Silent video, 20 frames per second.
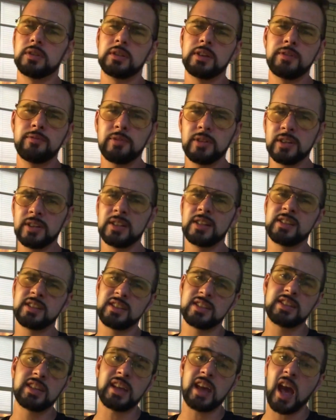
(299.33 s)
he really needs
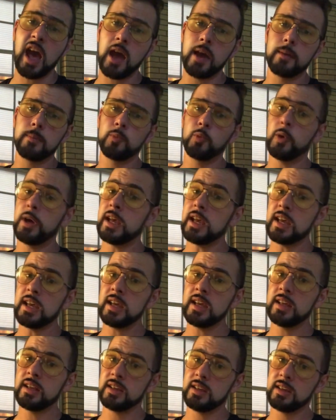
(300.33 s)
to say "I'm
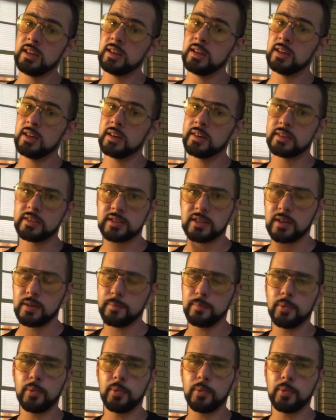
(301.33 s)
waiting" at some